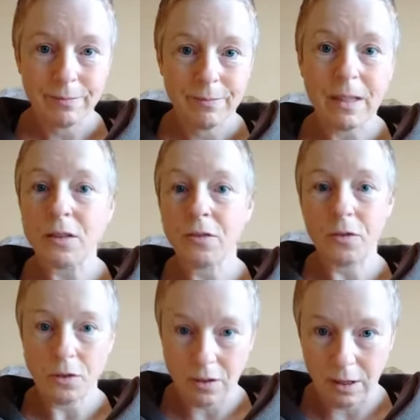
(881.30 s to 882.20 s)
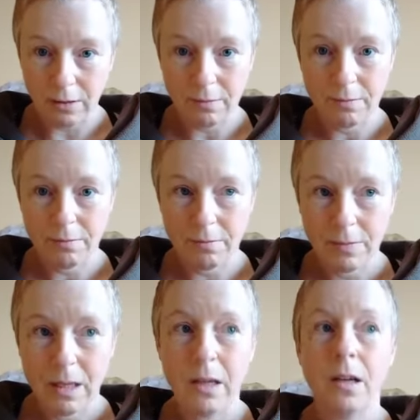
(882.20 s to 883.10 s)
That's the first thing.
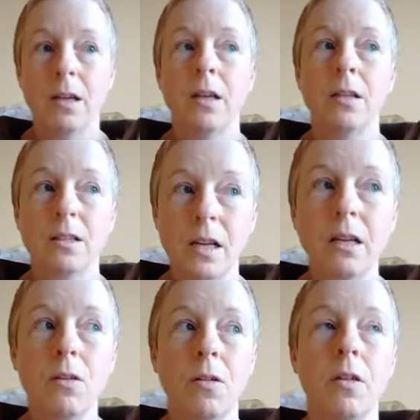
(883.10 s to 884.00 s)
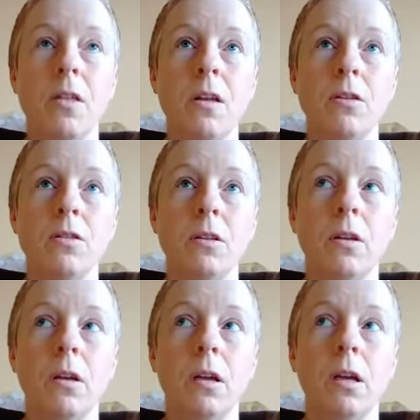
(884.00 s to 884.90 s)
The second thing then is to
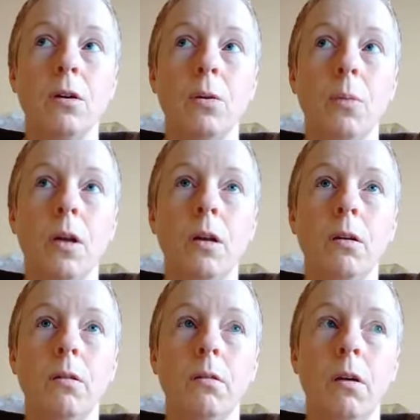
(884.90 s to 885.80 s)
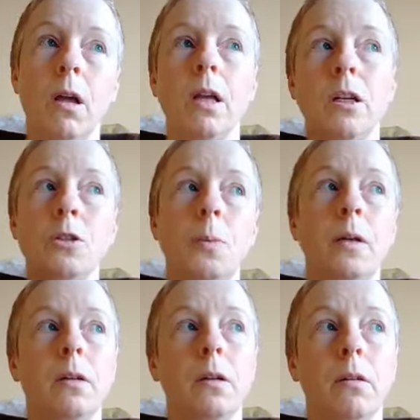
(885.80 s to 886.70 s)
think, hang on a minute, I can
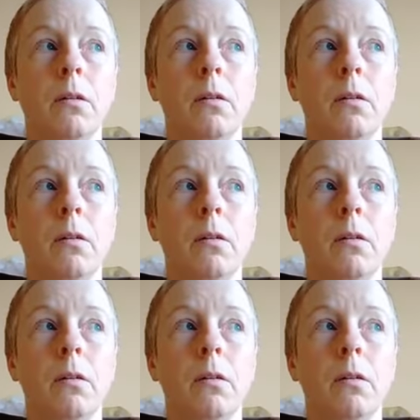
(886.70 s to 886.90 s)
expect it.